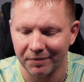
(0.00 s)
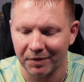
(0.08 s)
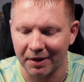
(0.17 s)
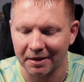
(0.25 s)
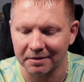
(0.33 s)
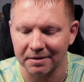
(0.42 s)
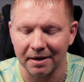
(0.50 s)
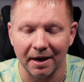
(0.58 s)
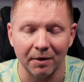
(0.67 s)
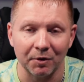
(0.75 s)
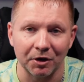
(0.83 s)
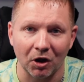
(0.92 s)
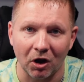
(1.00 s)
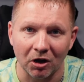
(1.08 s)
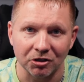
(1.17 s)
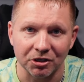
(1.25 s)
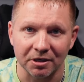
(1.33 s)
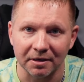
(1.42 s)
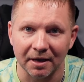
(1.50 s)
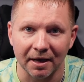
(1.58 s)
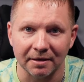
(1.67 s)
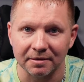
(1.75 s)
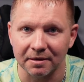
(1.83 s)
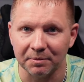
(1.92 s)
things that I would caution
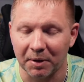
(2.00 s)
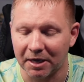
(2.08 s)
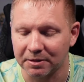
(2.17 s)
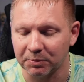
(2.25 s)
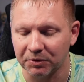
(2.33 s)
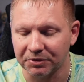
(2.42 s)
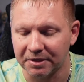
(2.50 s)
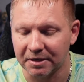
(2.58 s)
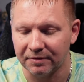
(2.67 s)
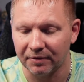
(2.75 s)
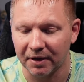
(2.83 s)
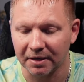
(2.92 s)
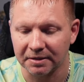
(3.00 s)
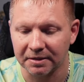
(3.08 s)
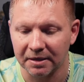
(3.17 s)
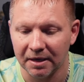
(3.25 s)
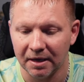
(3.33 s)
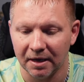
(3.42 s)
as a possible defect